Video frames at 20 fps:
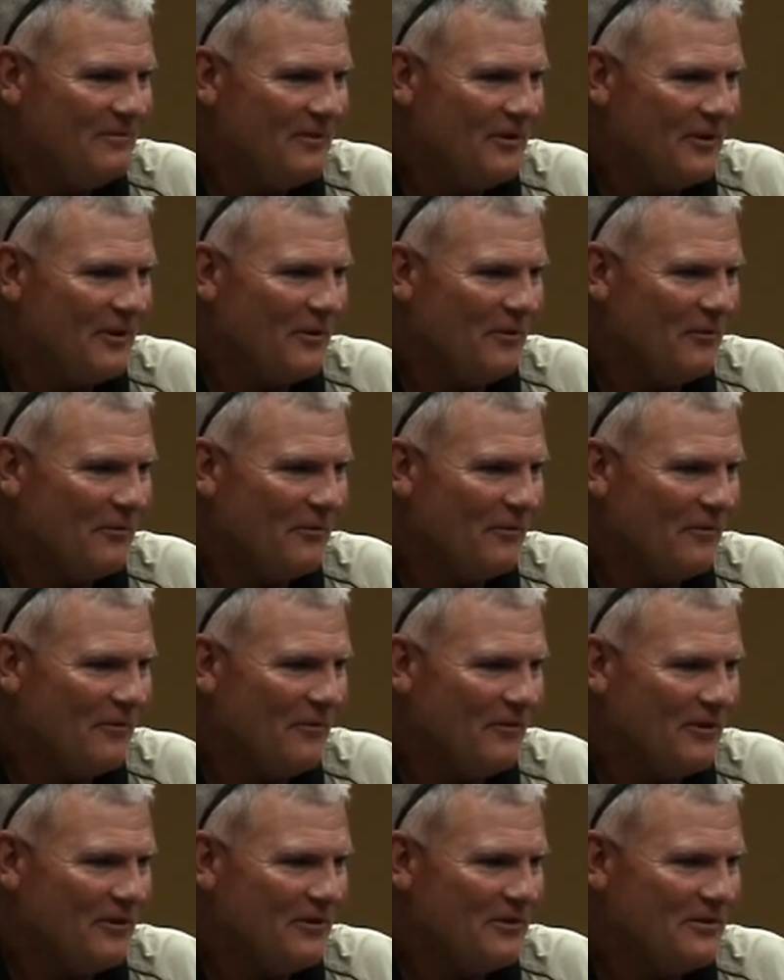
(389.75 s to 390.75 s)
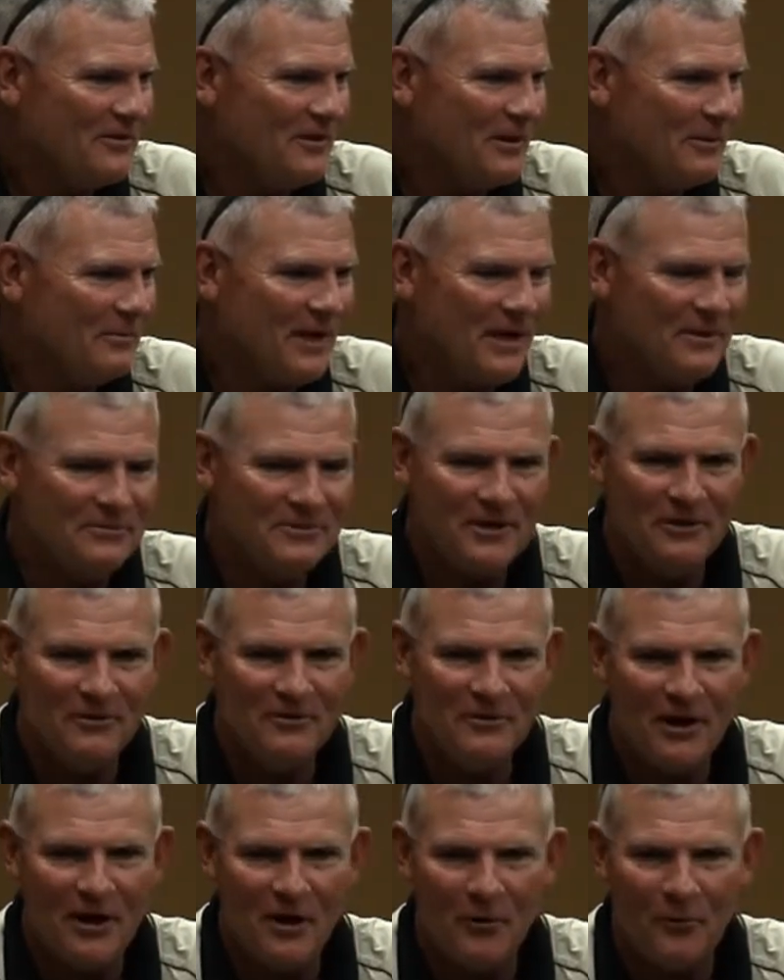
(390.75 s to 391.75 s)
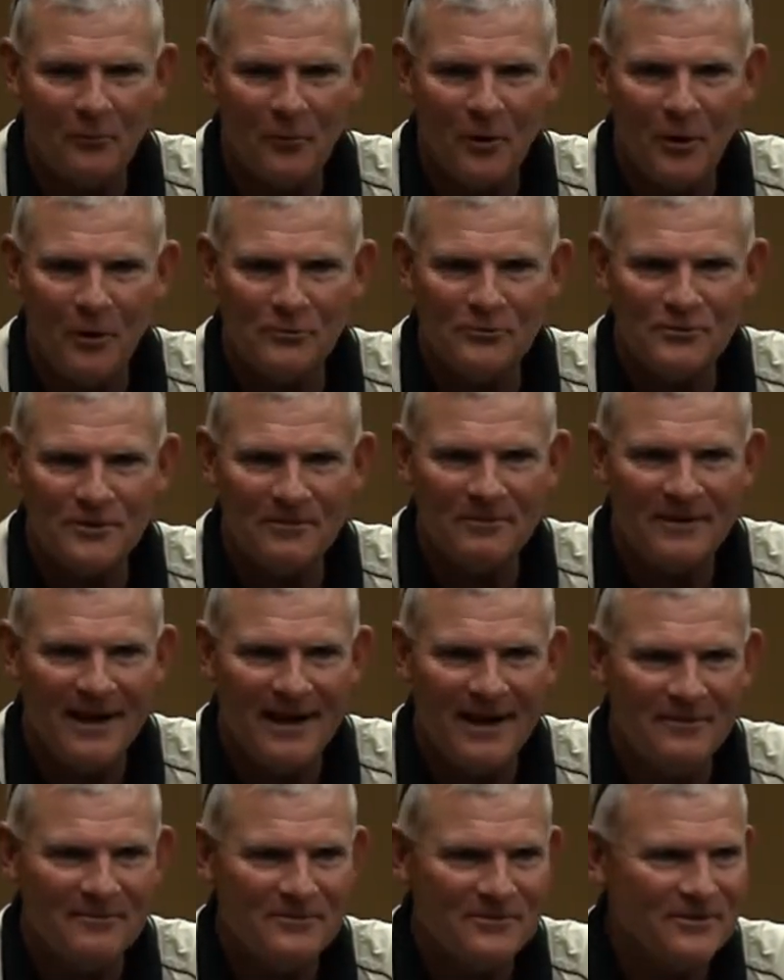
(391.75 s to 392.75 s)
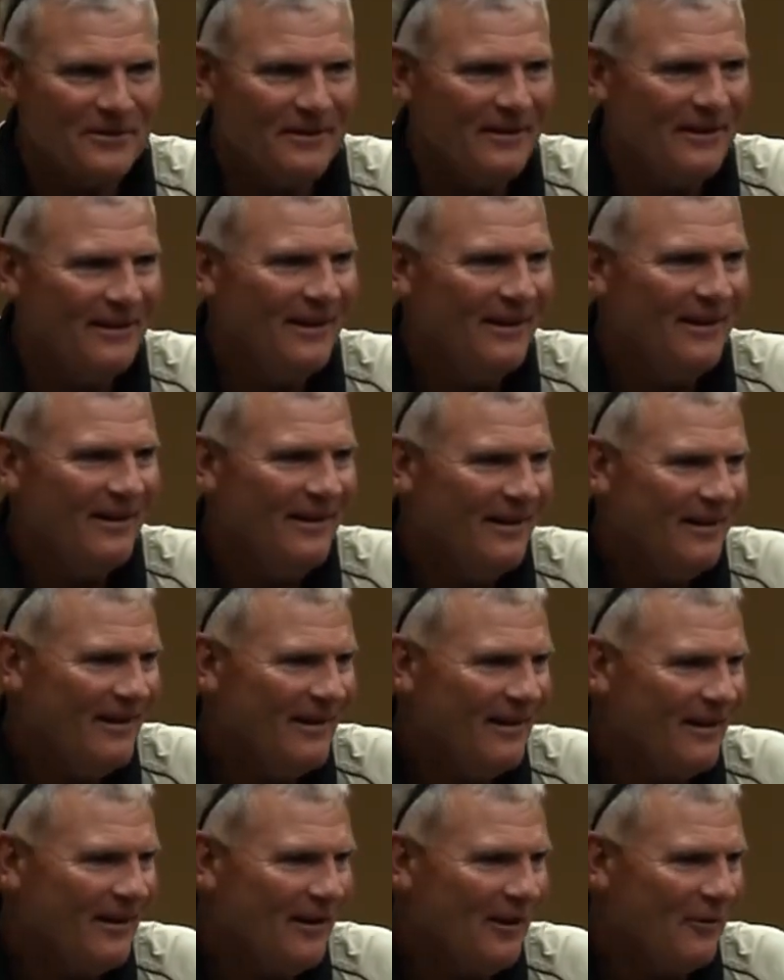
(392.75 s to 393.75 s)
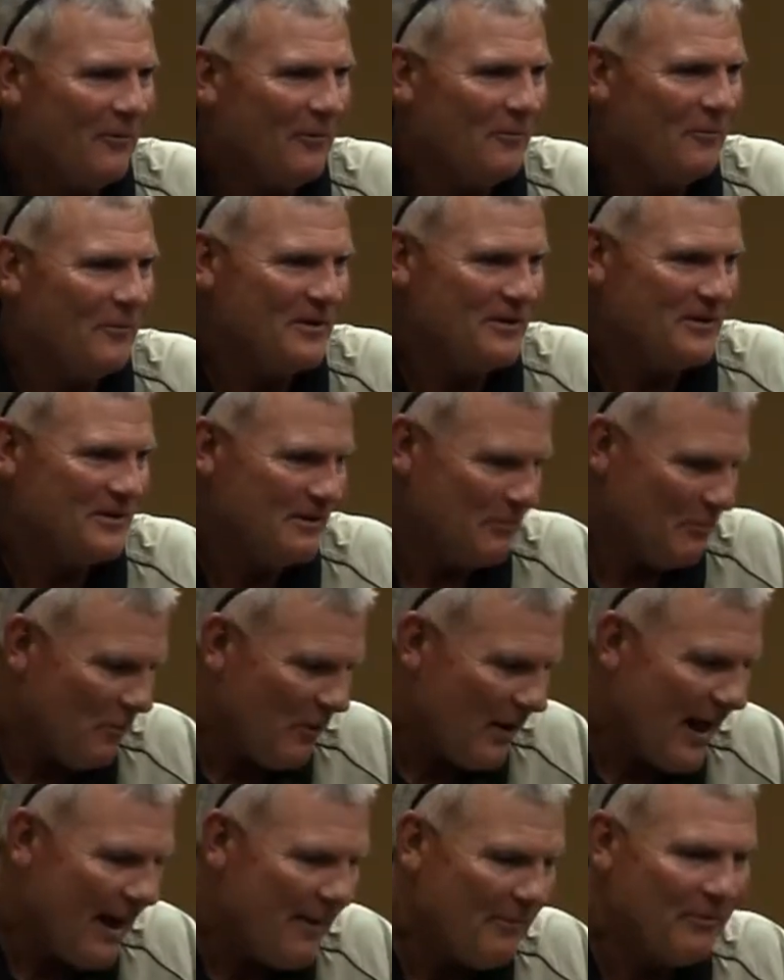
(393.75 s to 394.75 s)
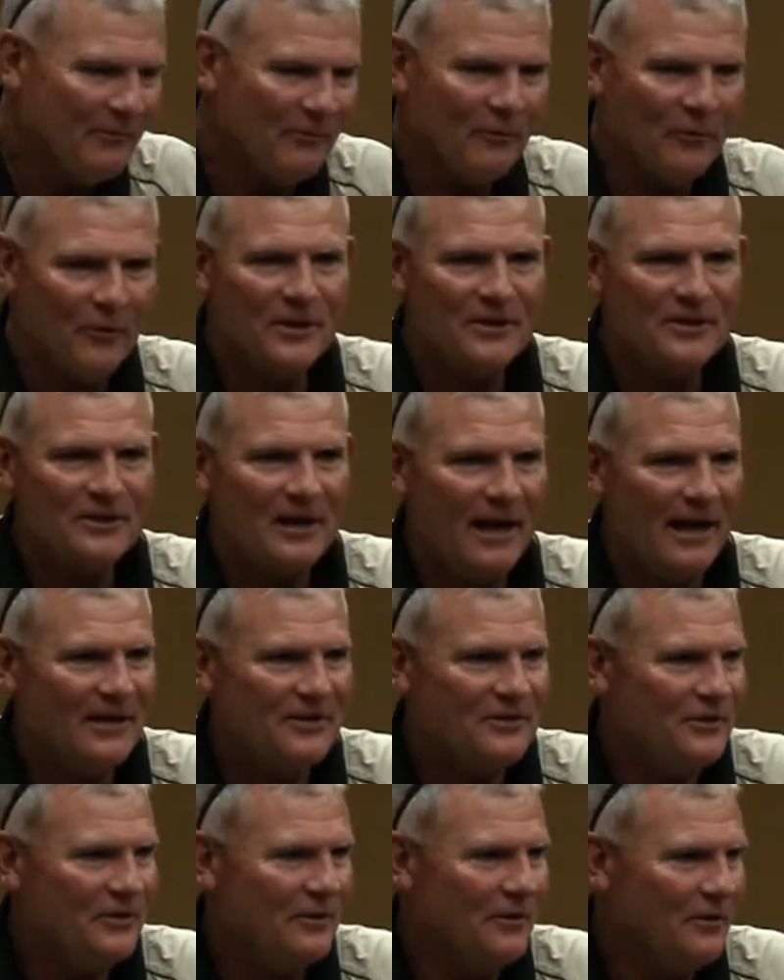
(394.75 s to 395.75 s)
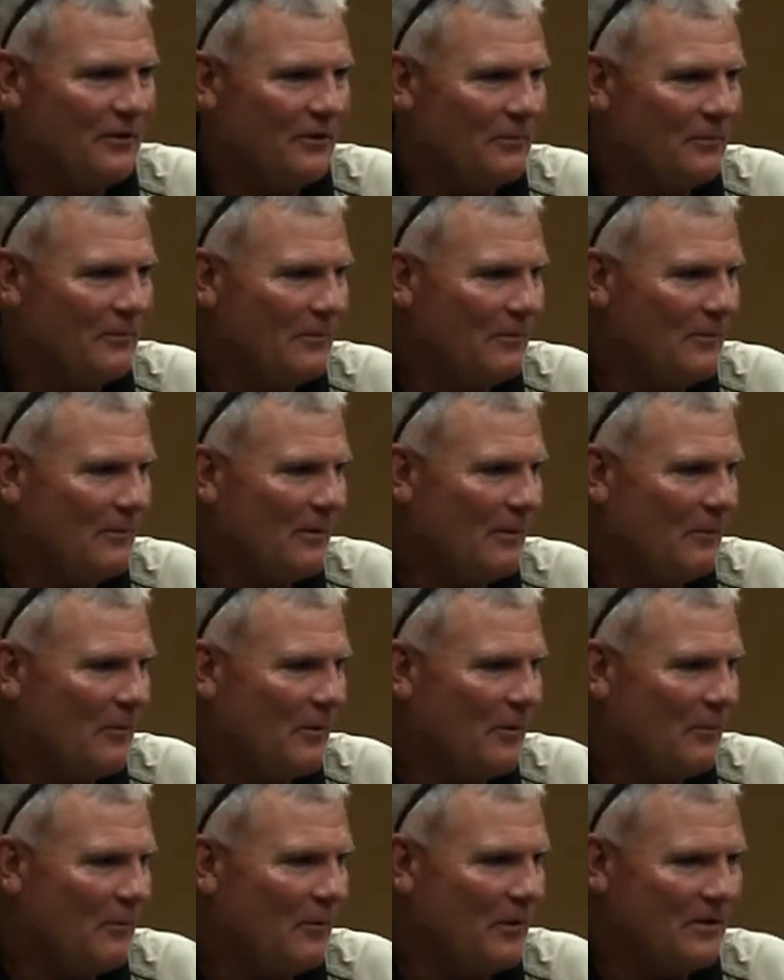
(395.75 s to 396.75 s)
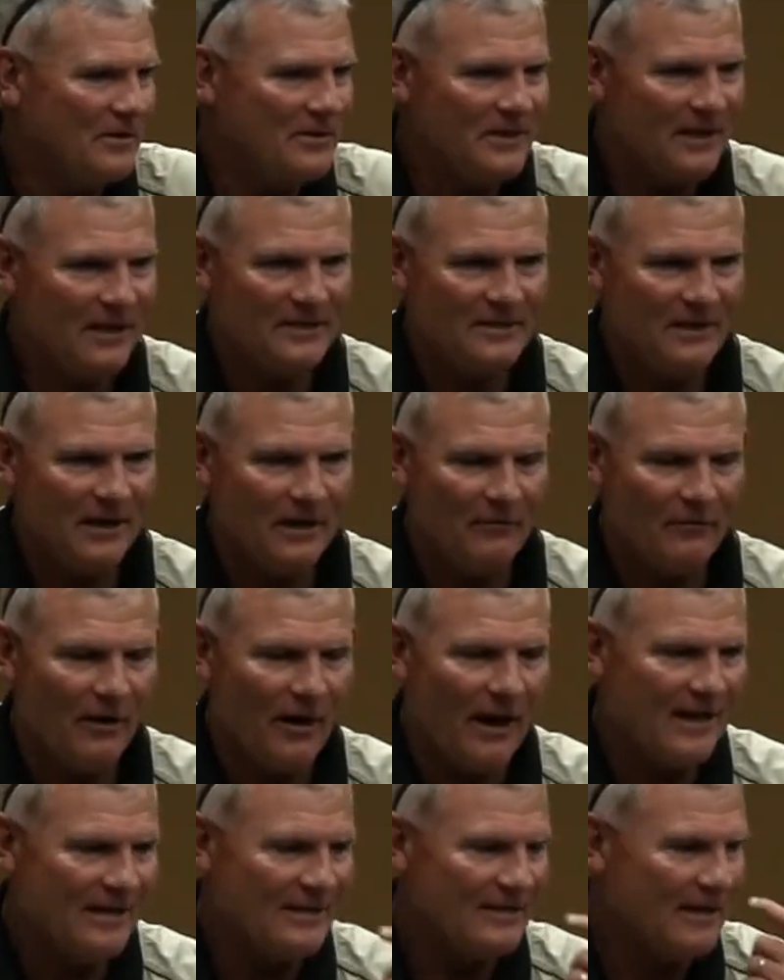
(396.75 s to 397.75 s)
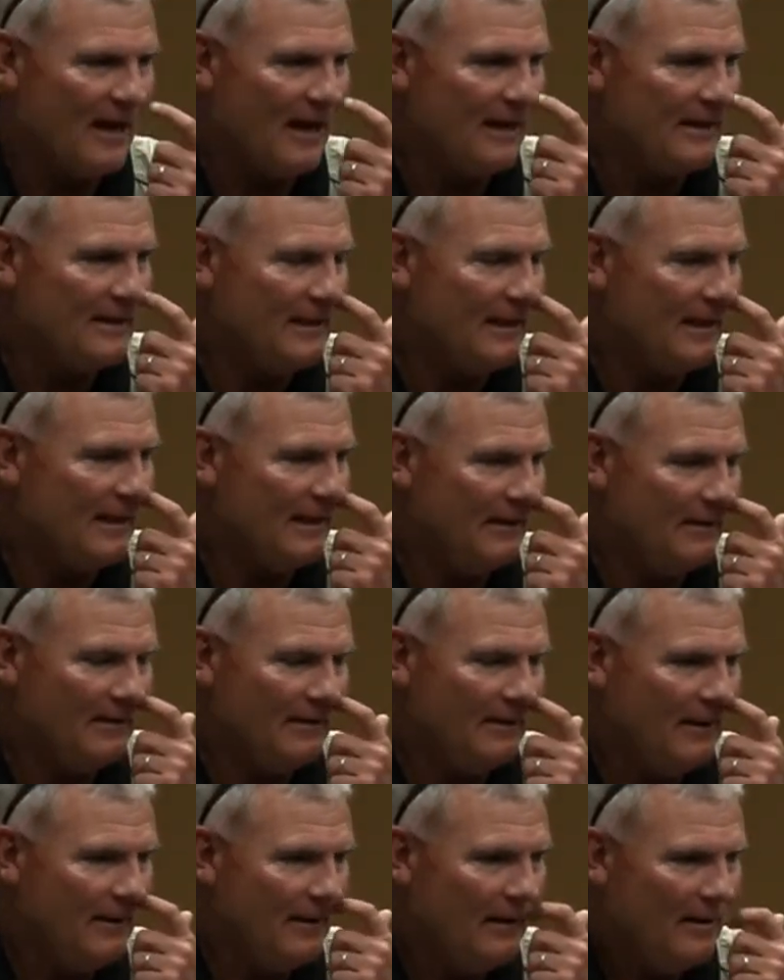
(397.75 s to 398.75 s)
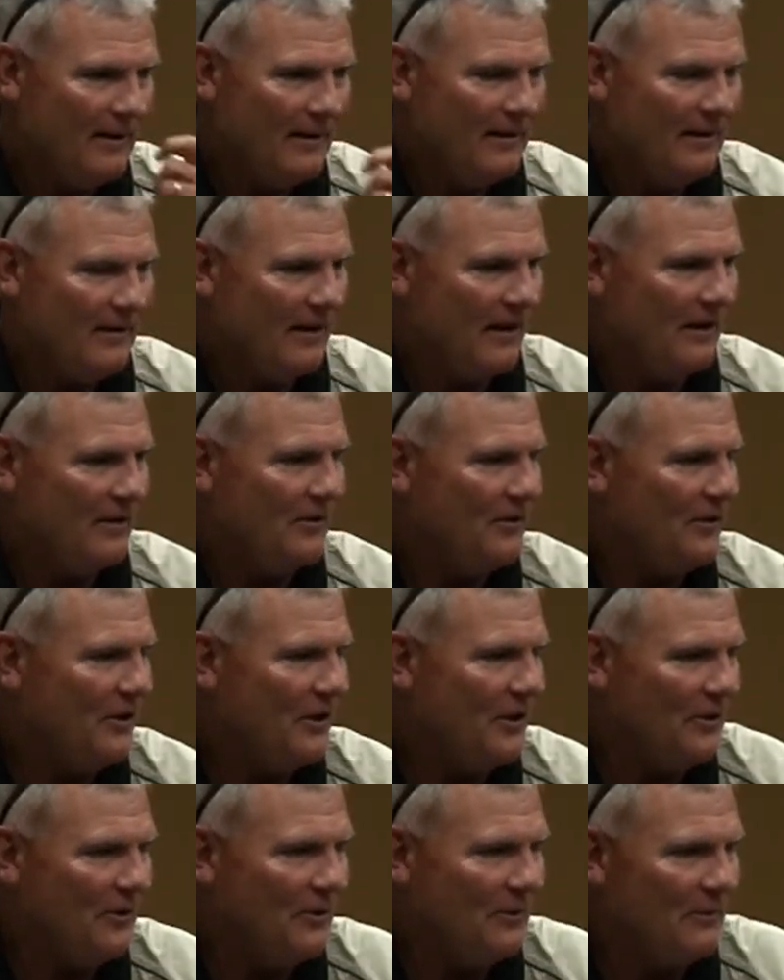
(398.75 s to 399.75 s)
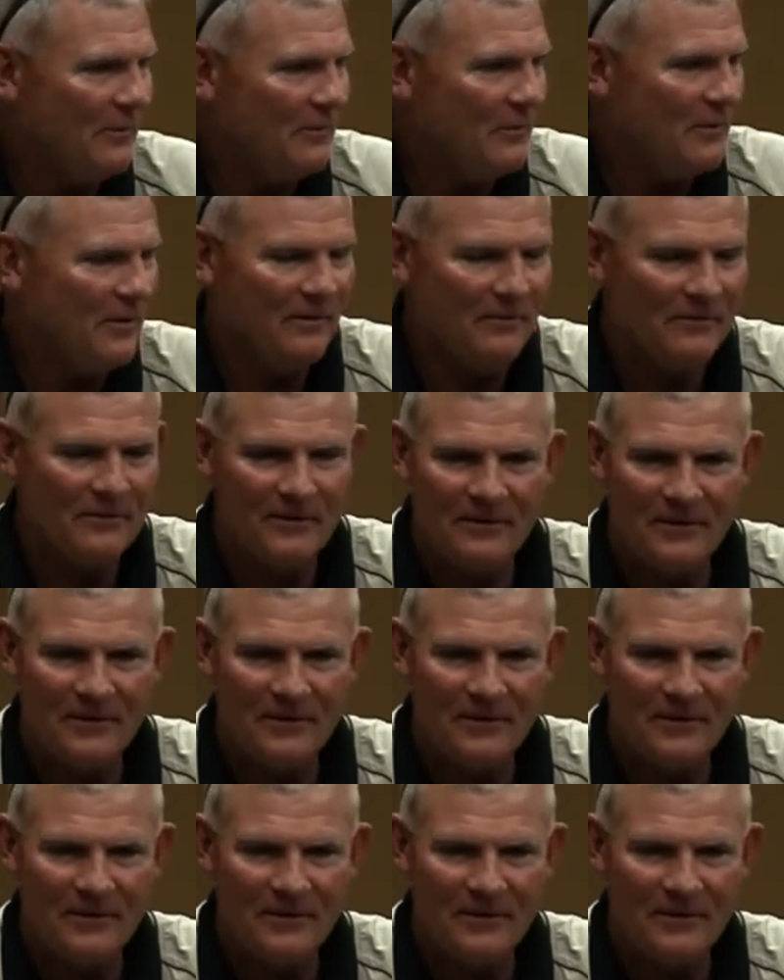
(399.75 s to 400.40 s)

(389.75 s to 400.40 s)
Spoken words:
you know, some teams you get on a roll sometimes, and you know, it's what happened for us last year, and we won 16 of our last 19 to end the year. But we had